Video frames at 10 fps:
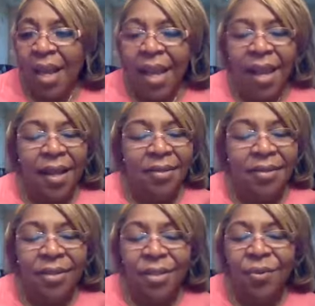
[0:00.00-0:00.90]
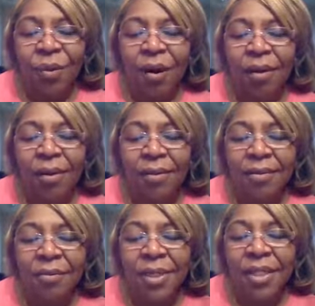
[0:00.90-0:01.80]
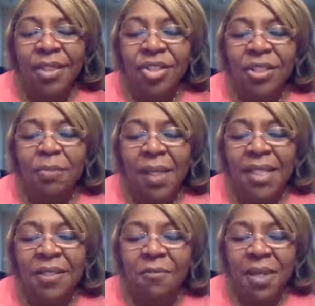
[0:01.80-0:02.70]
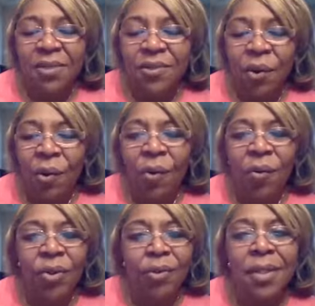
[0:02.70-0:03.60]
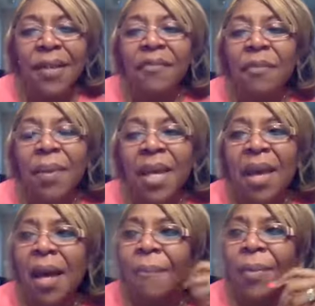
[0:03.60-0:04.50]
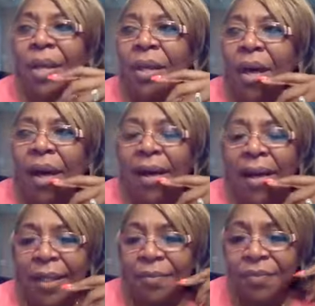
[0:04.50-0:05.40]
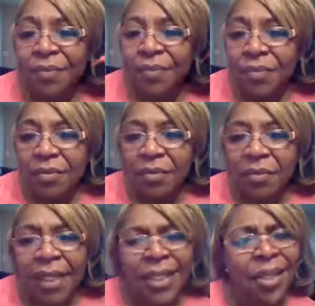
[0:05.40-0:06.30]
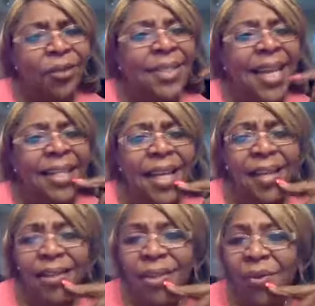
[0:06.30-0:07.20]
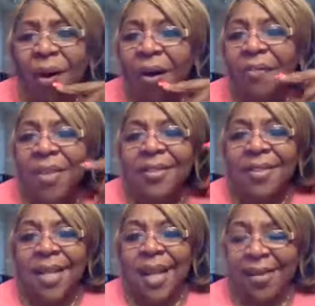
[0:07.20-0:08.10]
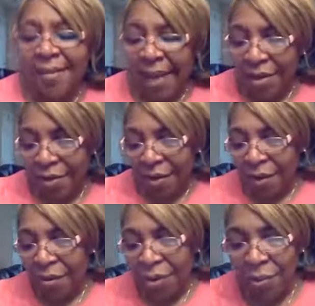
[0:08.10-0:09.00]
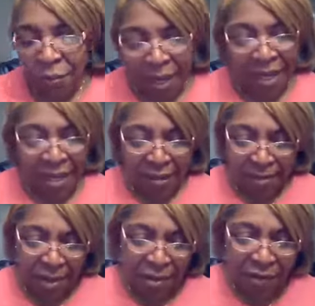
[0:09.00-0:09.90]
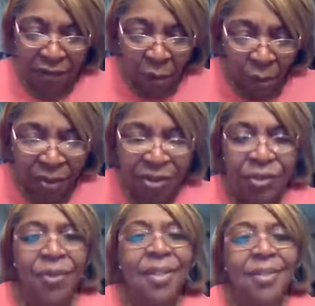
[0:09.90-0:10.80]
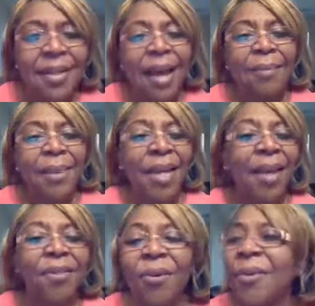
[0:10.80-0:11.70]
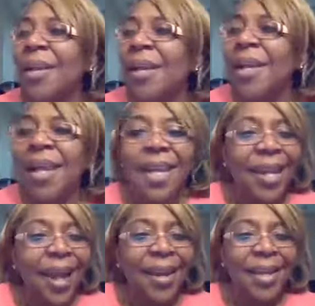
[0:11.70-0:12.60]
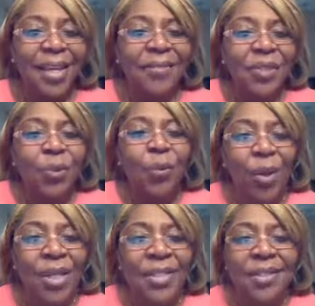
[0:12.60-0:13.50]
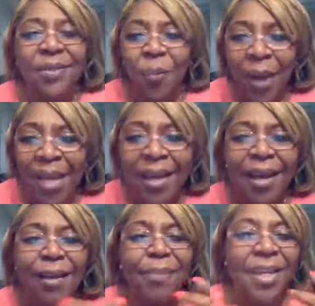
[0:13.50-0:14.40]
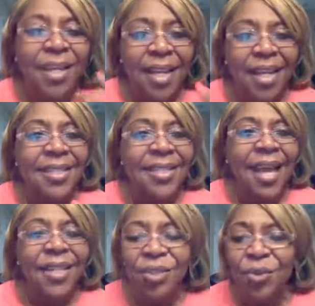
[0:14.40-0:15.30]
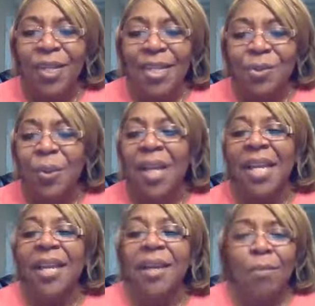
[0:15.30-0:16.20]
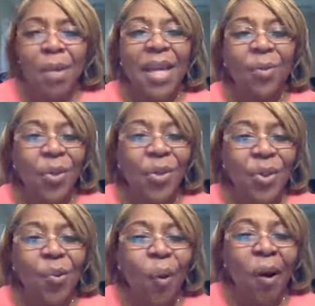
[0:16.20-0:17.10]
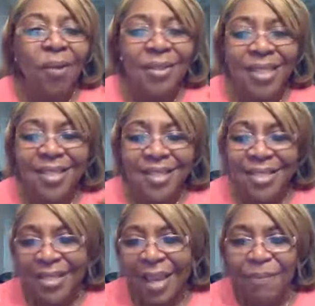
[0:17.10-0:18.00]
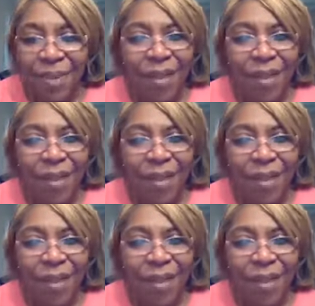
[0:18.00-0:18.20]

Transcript: and you all really just bless my soul. You lift me up. Um, you know, Daniela, you often say that, you know, you wake up and look forward to this time together and, it kind of gives you a reason to wake up and it excites you. Guess what? Being with you all does the same